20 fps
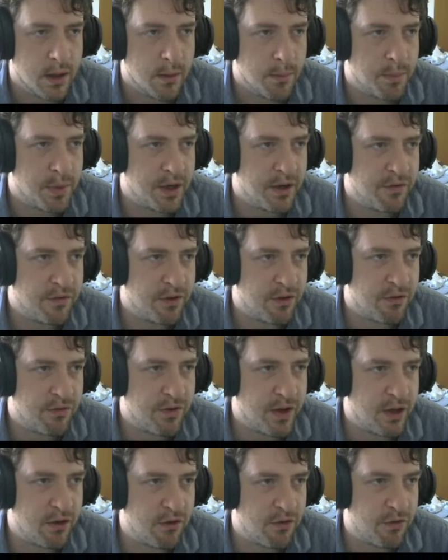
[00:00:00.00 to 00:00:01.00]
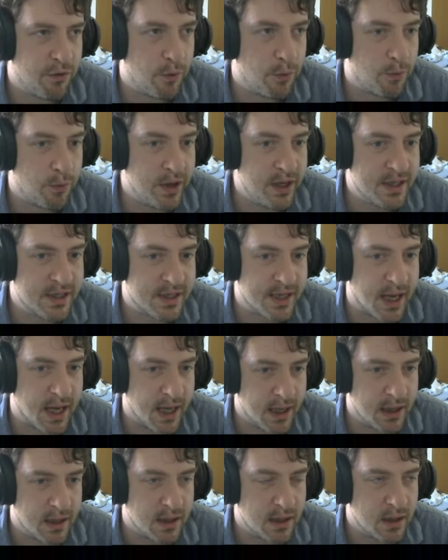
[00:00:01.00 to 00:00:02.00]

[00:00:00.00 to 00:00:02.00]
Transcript: But if it's vengeful reset,